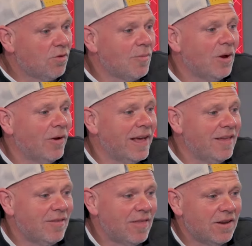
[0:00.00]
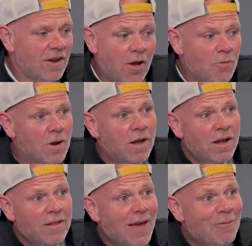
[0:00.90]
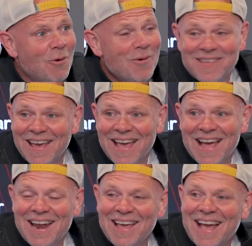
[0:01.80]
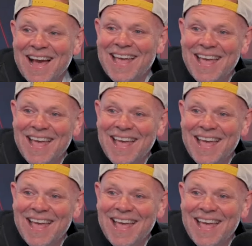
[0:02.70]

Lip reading: To be honest, no. They're all like...